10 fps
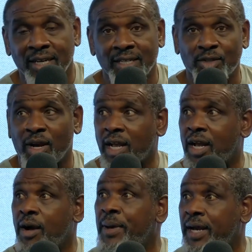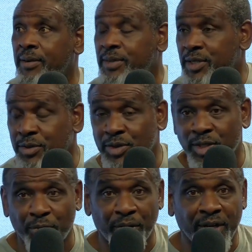so I can come back up there during
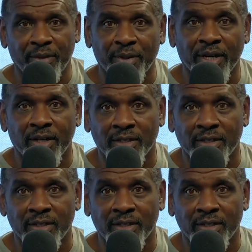spring because